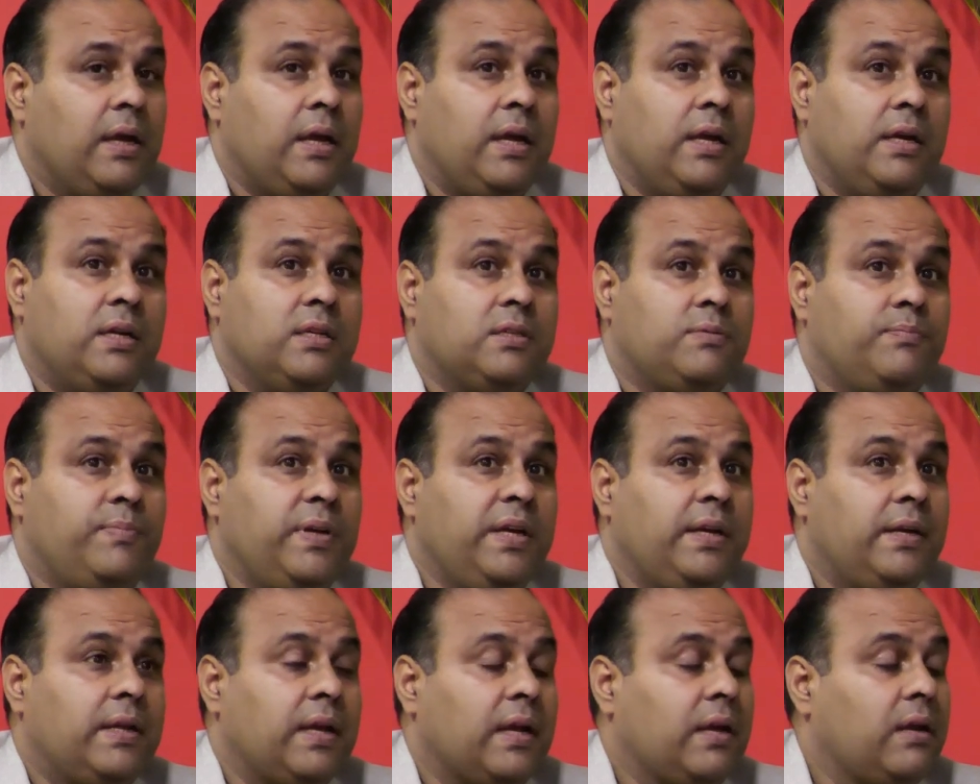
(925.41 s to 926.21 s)
it is
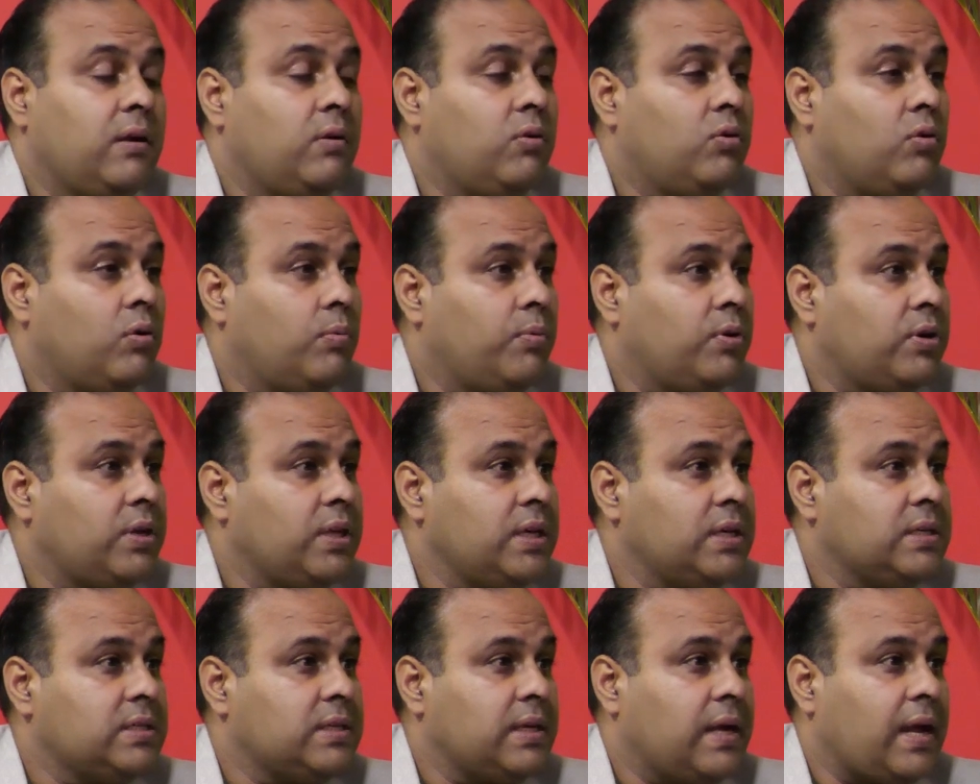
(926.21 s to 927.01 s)
BTech in
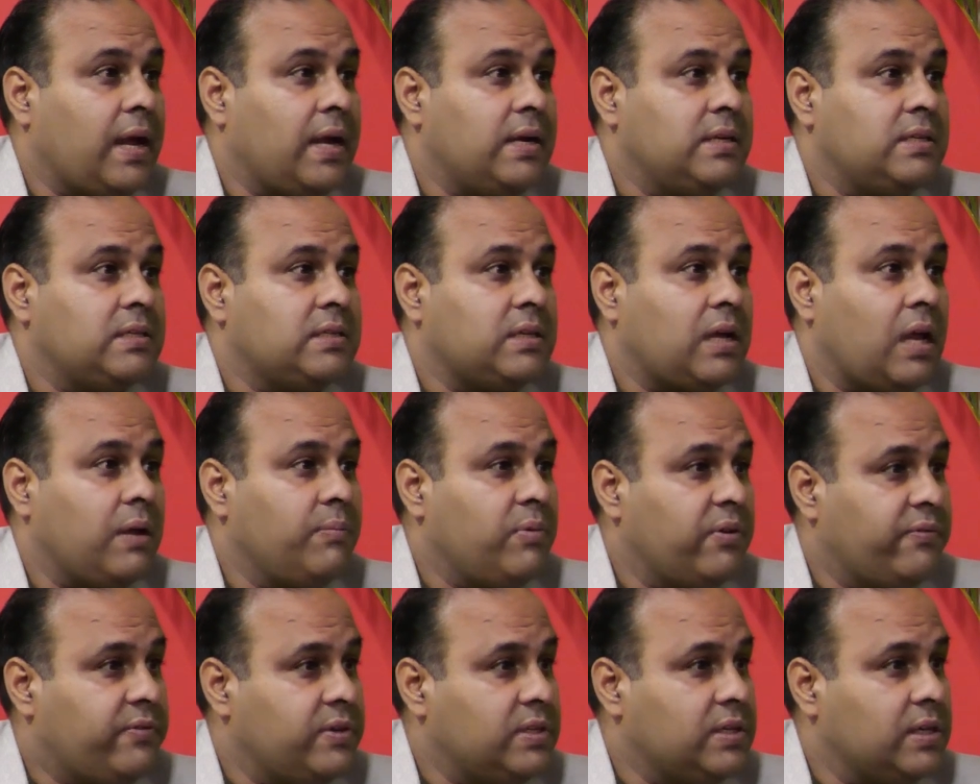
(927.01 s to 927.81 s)
robotics and
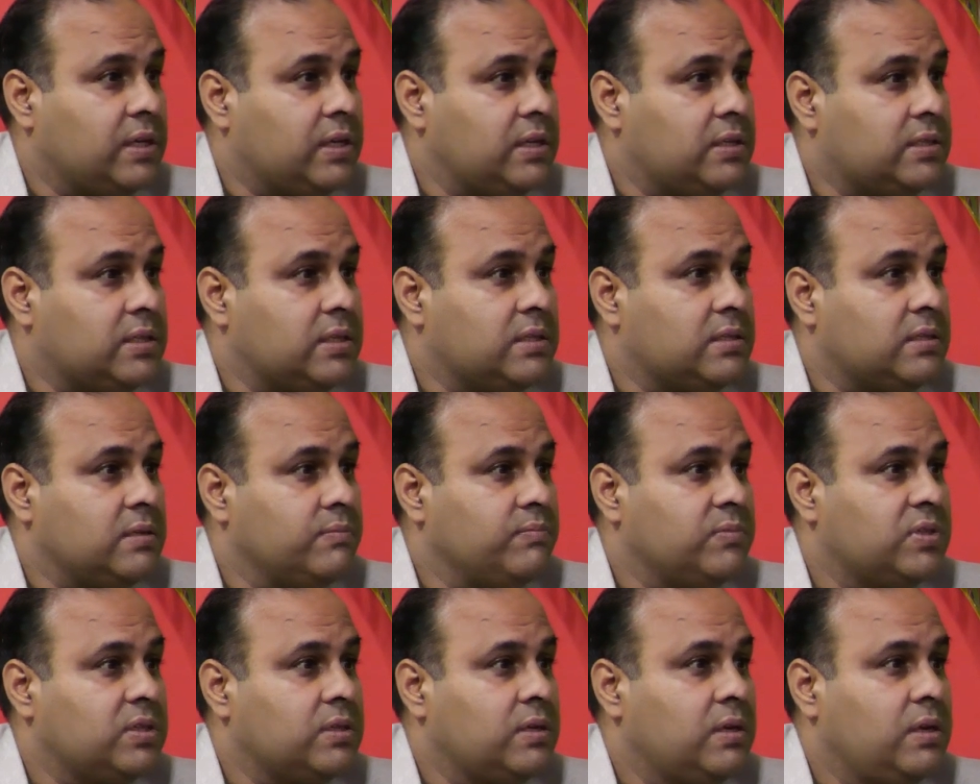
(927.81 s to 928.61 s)
cyber physical
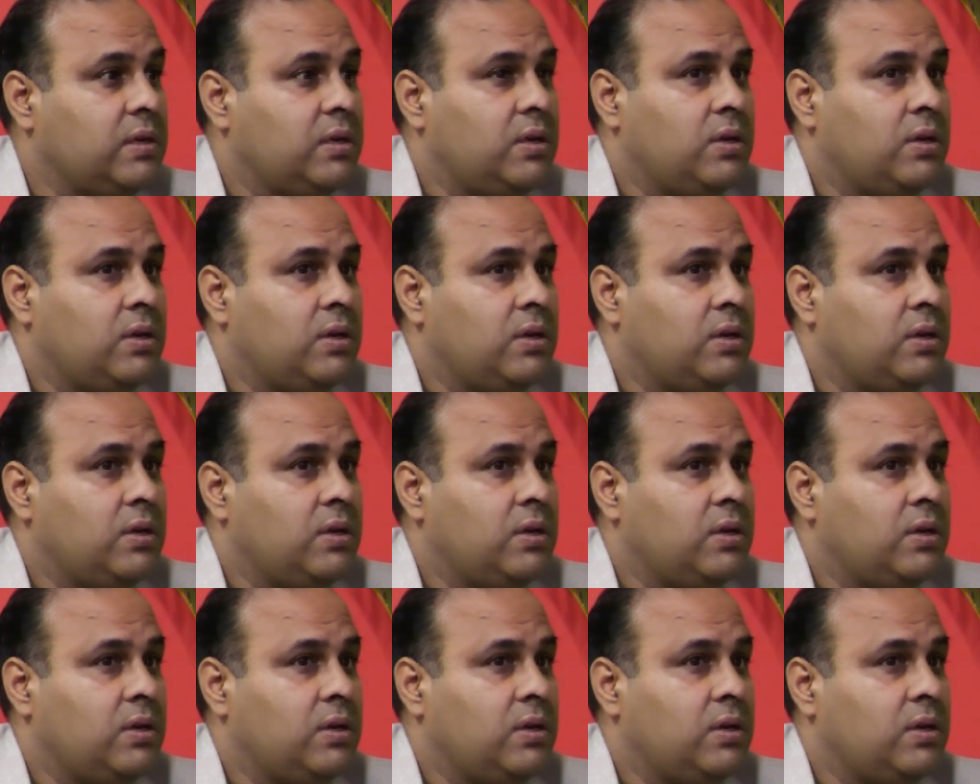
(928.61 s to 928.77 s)
systems.